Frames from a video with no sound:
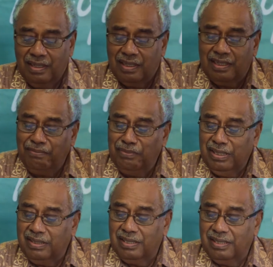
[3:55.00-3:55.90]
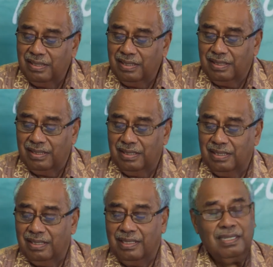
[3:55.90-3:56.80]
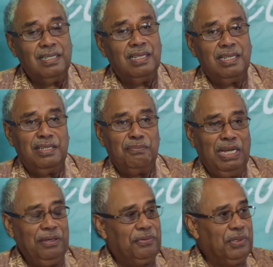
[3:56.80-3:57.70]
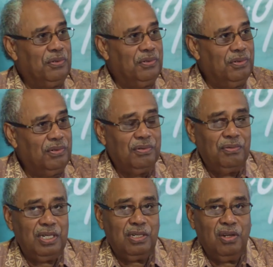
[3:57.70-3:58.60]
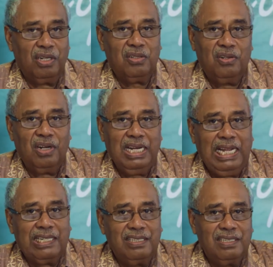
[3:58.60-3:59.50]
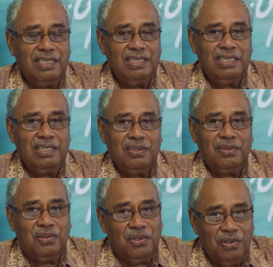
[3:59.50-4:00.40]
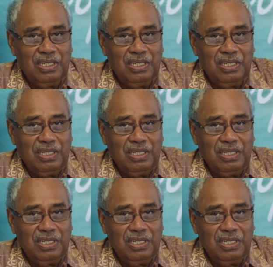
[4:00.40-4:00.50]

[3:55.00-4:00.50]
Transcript: Government, in my view, will not collect all